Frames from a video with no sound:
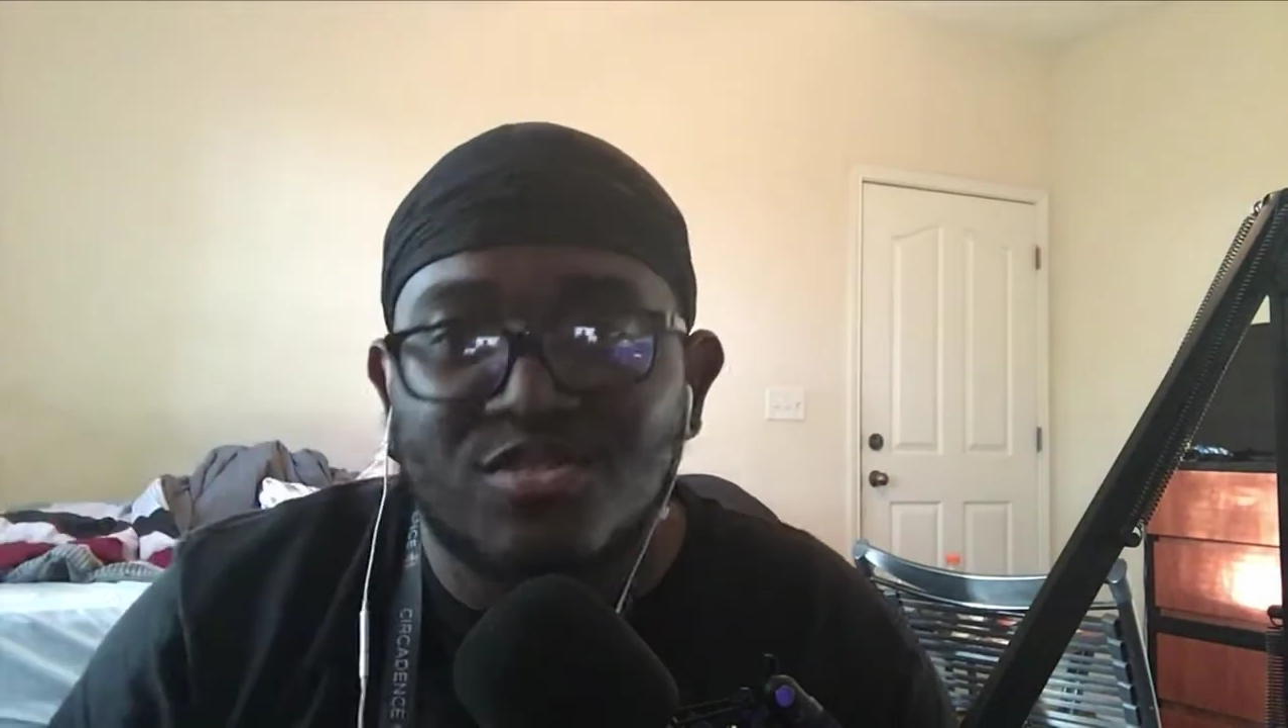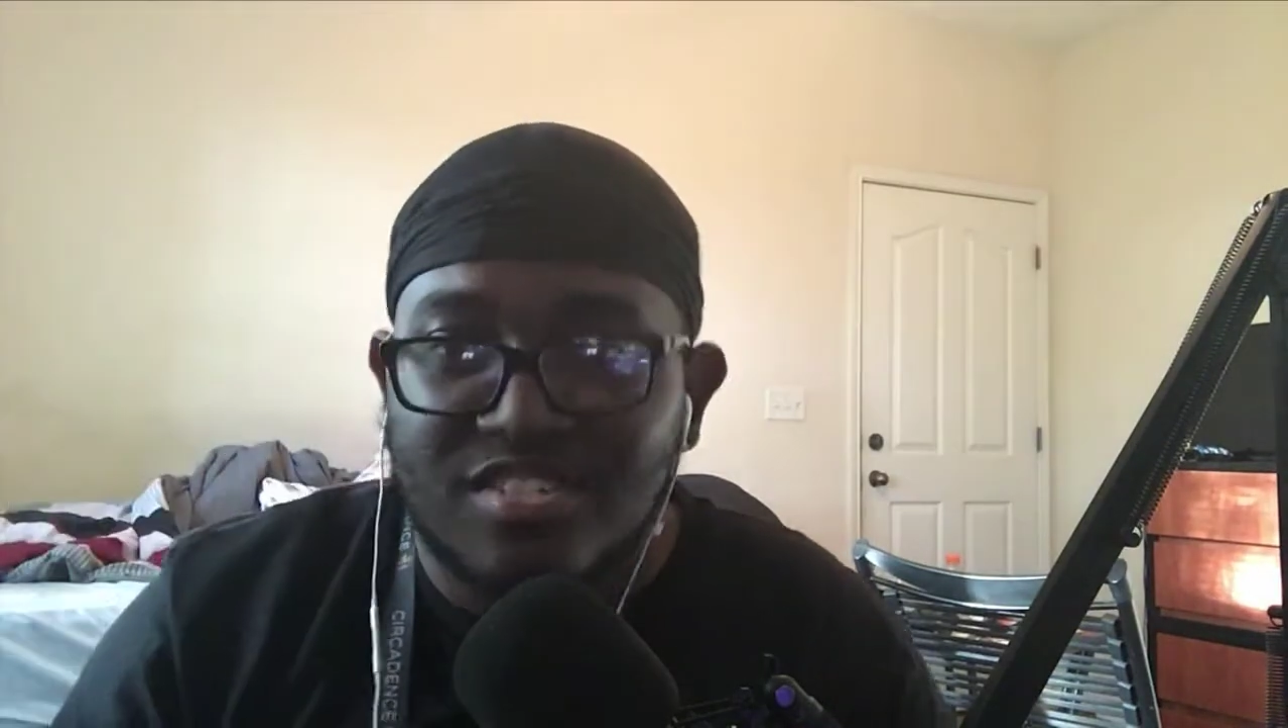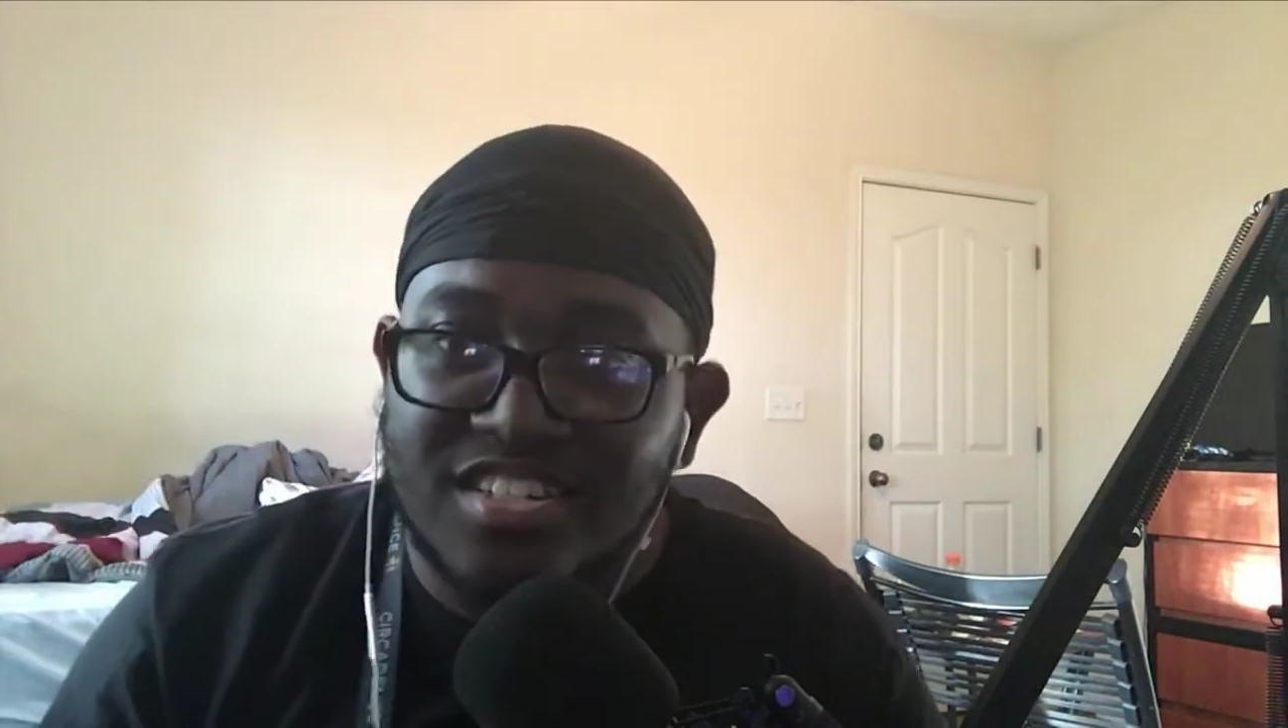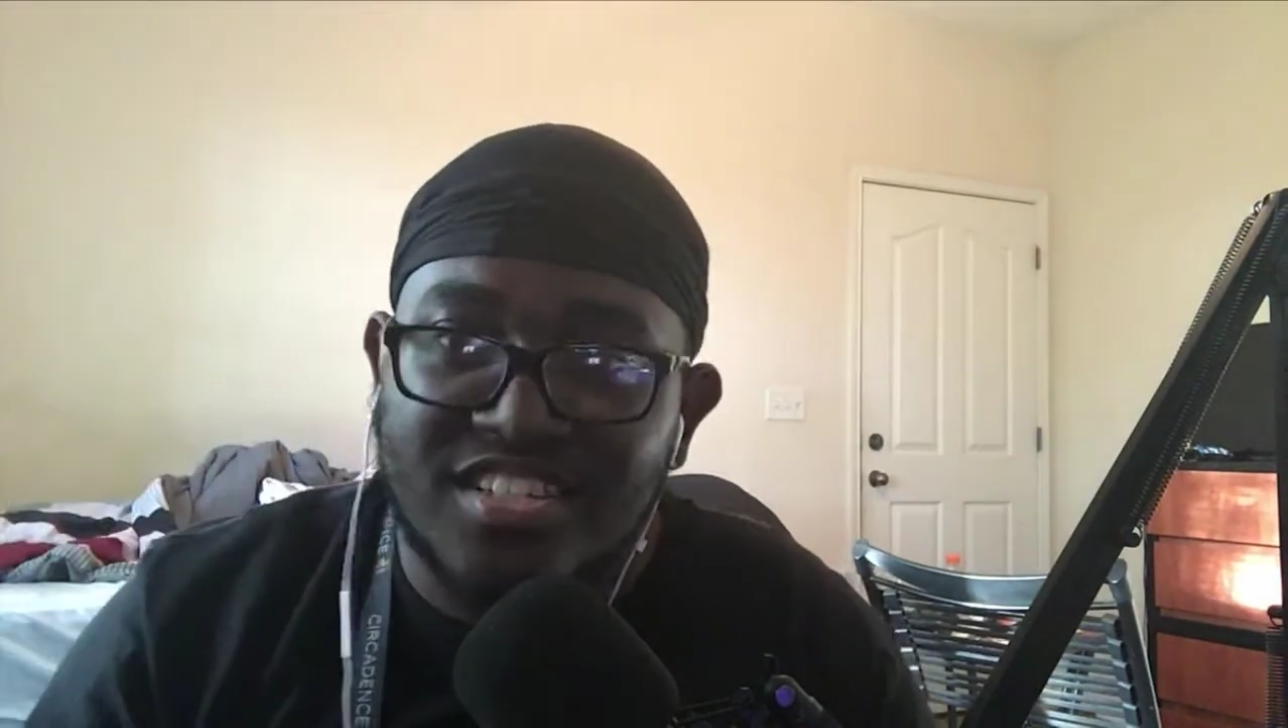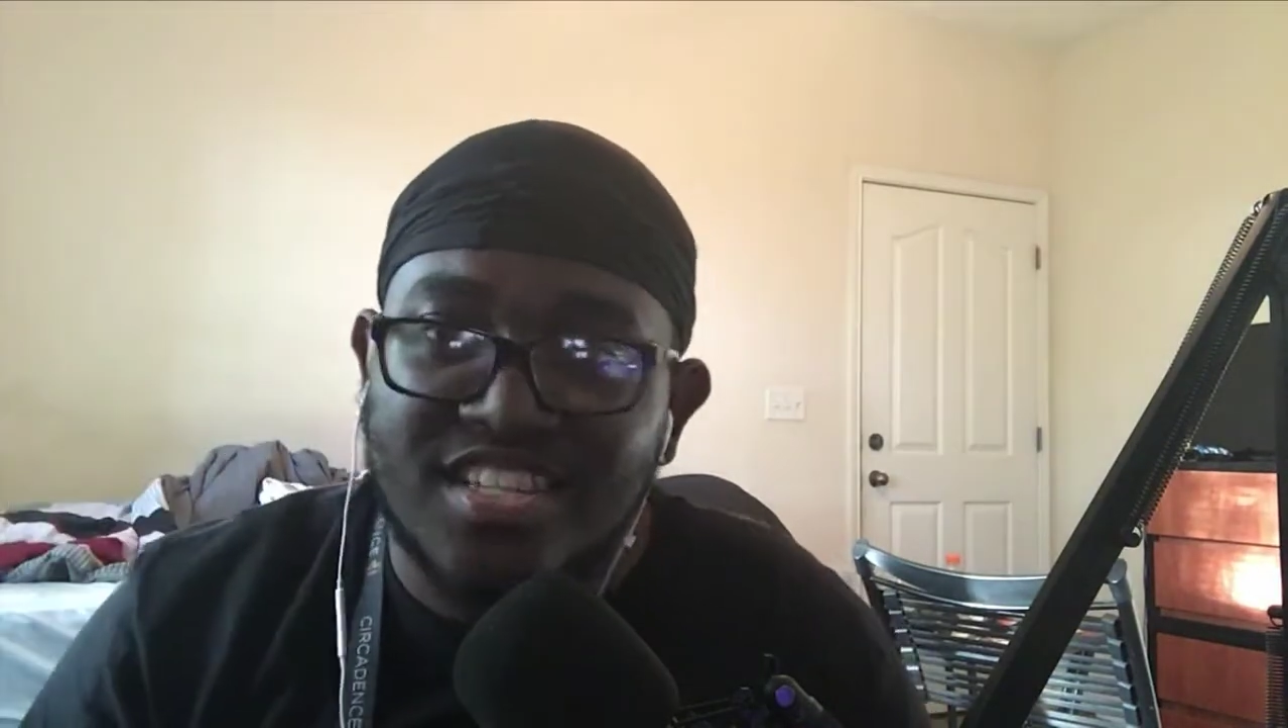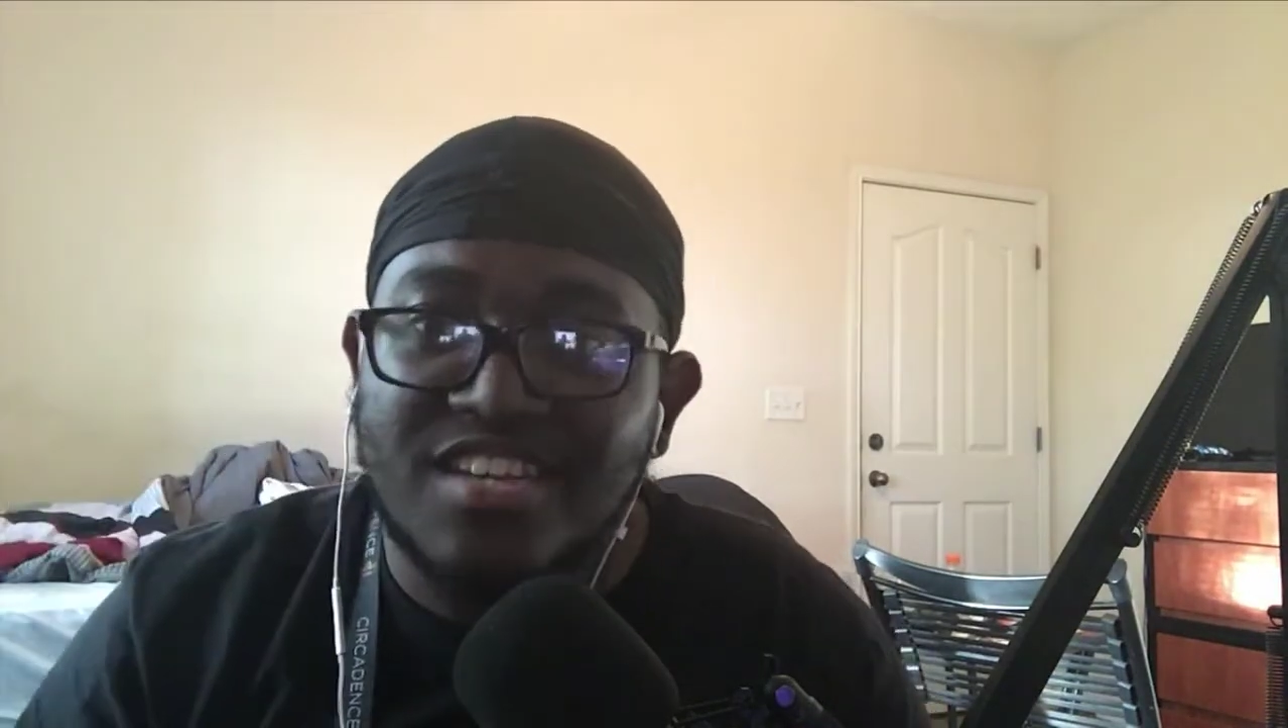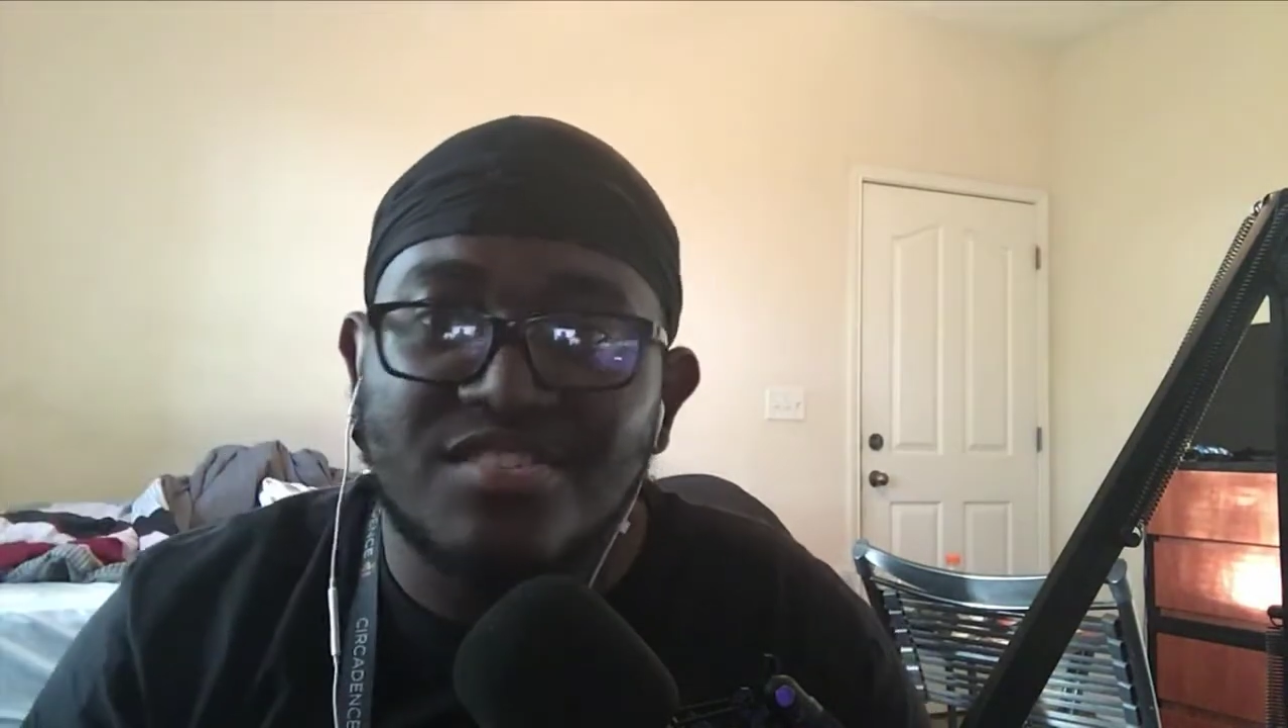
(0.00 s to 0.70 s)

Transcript: the channel,